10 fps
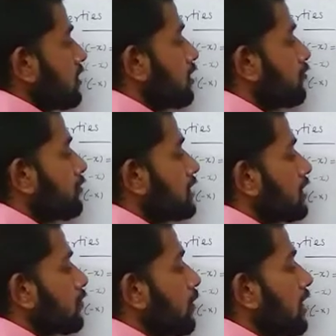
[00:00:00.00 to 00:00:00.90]
if
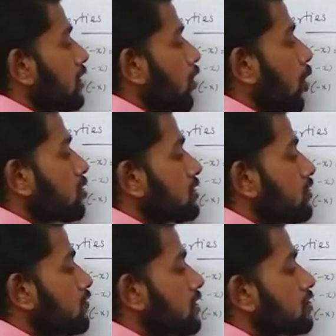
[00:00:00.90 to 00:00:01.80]
we require cos
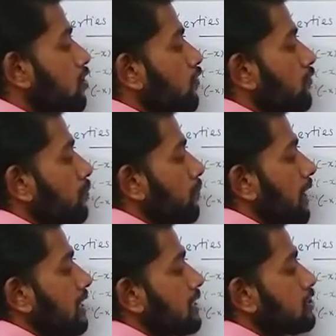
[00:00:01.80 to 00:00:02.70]
inverse of
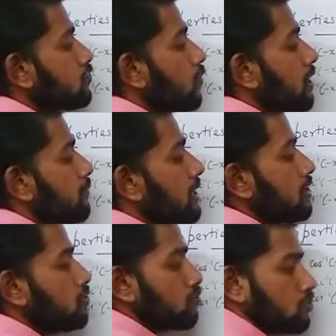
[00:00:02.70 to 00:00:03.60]
minus 1 by
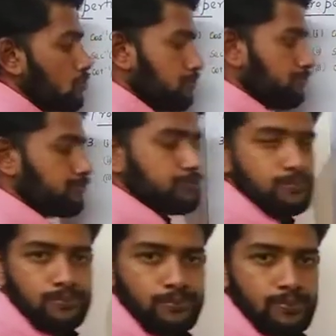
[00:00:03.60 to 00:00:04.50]
root 2,
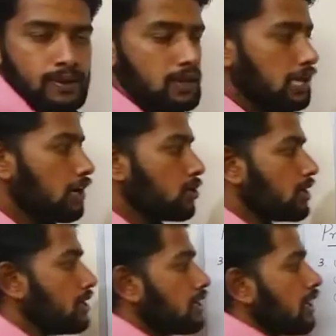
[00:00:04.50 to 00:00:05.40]

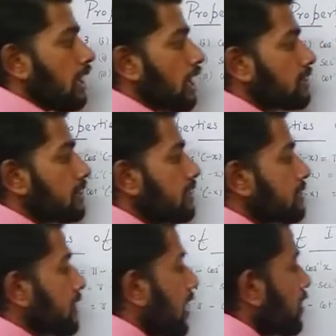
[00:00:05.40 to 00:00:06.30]
okay, at the
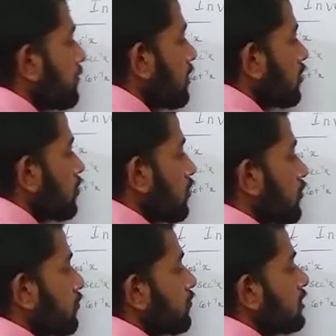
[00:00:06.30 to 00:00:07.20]
time
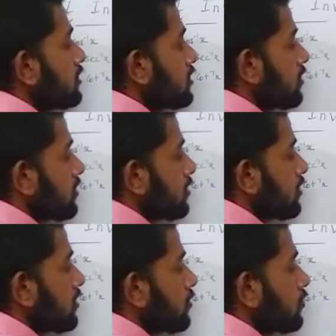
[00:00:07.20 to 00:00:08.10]
we
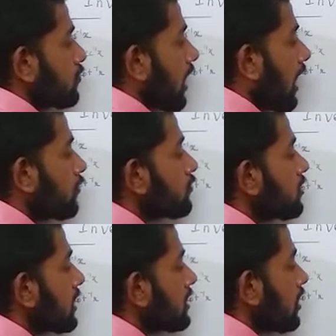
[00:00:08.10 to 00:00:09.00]
have
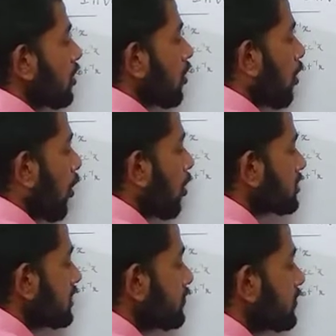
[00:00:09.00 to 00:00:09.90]
to get
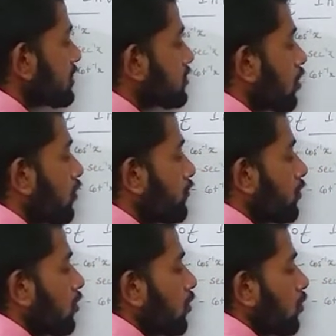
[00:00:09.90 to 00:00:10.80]
cos inverse of
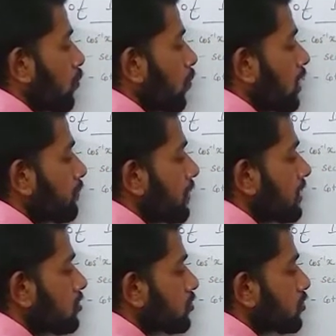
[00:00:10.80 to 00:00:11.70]
1
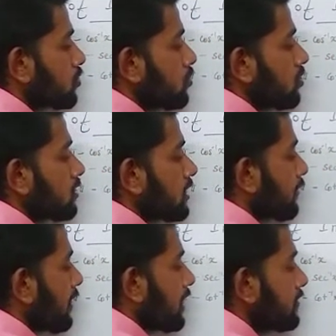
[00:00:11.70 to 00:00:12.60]
by root 2. The
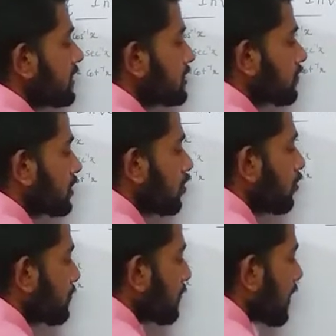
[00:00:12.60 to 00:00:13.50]
value is, we
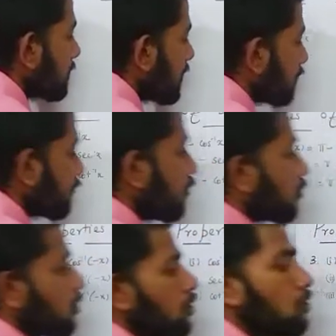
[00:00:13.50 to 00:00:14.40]
know, pi by
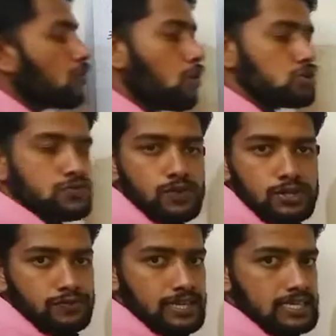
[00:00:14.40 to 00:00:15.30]
4. Cos
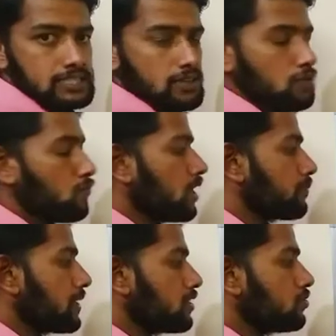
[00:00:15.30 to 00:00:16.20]
45 is
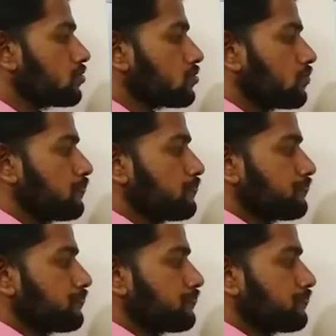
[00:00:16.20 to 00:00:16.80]
1 by root 2.